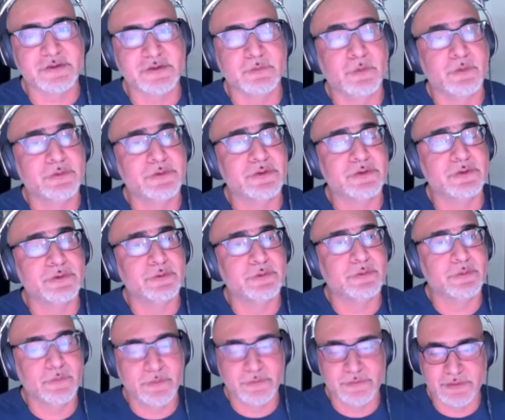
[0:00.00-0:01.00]
want
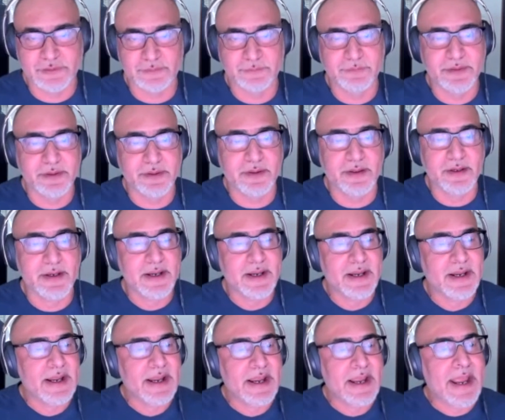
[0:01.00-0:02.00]
to compare.
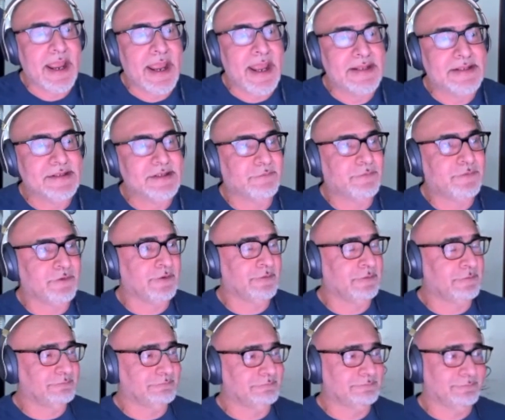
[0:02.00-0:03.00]
And if
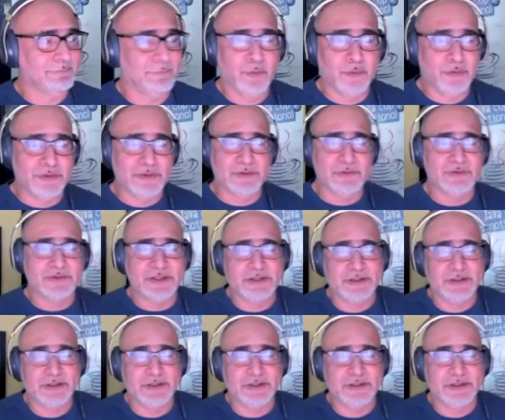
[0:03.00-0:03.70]
you want to use it,